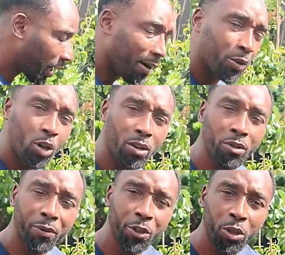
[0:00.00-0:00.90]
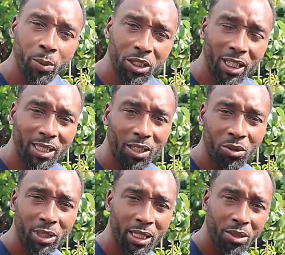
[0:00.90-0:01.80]
I've got a review which I've done
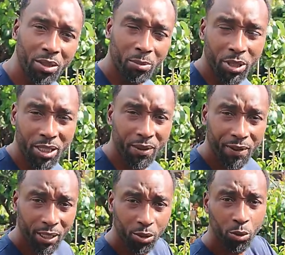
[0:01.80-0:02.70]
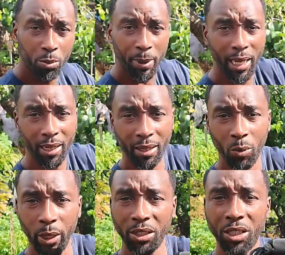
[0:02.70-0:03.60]
on this specific tool bag,
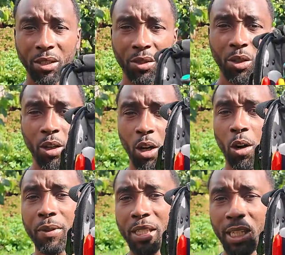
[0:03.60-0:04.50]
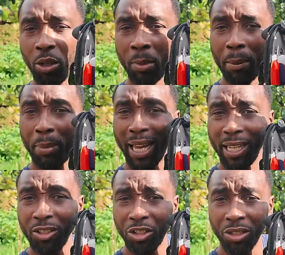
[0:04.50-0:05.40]
which is obviously on my
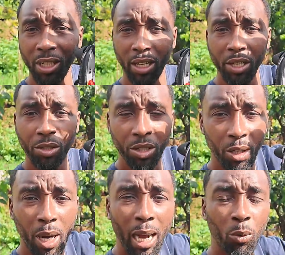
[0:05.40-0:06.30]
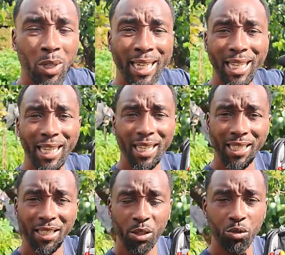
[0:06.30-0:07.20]
page, so I will link it in
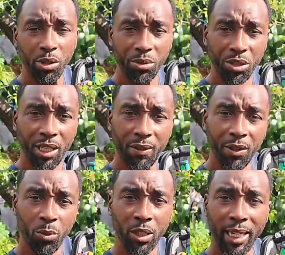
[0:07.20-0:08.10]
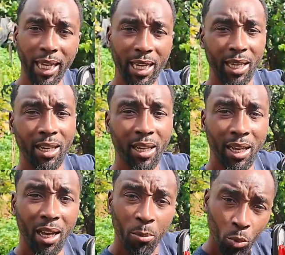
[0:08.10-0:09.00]
the description if you want to hear
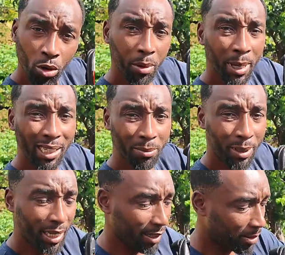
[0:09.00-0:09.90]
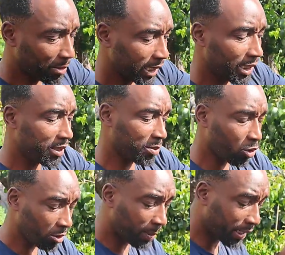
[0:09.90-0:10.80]
more about the bag. But this is
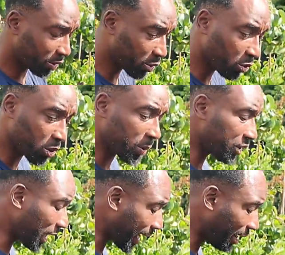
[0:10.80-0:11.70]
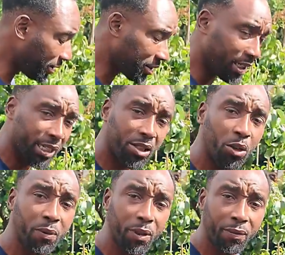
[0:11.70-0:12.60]
more about the tools which I carry. So let's
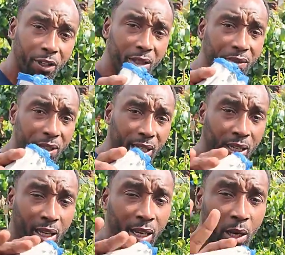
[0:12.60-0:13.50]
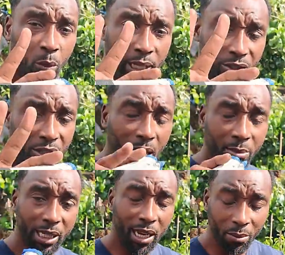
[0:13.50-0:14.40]
go for the first thing which
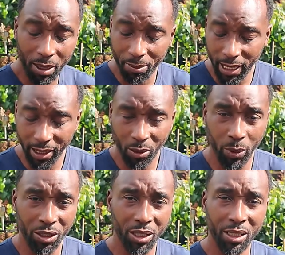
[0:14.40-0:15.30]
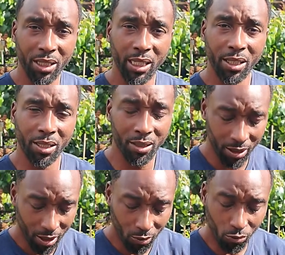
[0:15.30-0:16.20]
comes out of my bag, which is this
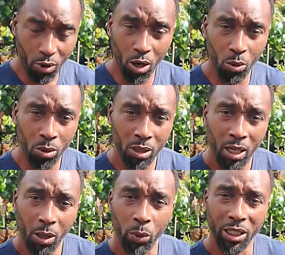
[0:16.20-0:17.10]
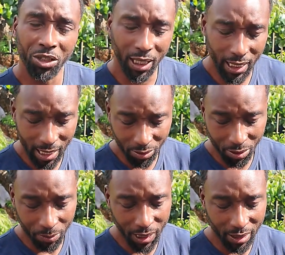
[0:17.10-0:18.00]
roll, which
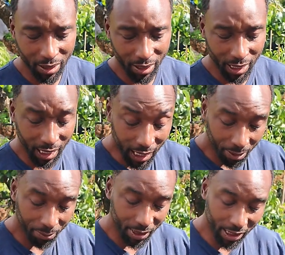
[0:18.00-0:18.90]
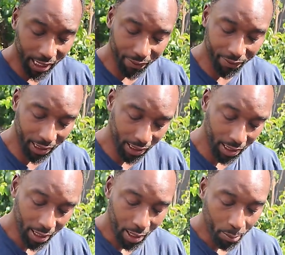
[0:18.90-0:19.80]
allows me to keep safely
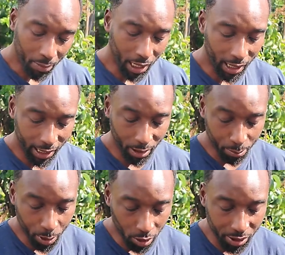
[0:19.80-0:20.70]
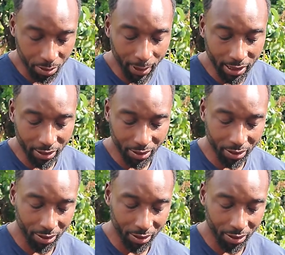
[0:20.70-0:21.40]
my box spanners.